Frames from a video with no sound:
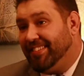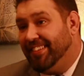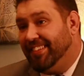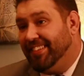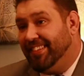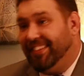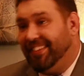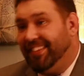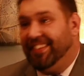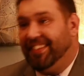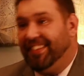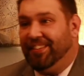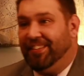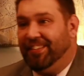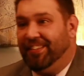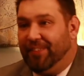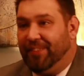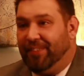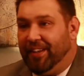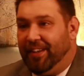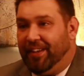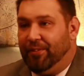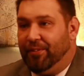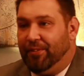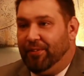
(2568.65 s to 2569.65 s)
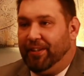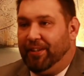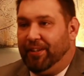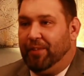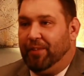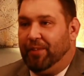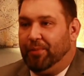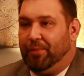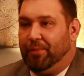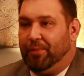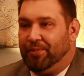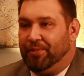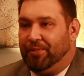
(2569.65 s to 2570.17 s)
No right? In order to get your
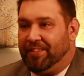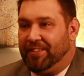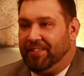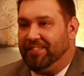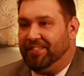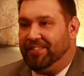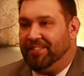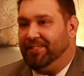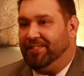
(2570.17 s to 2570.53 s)
broker's license,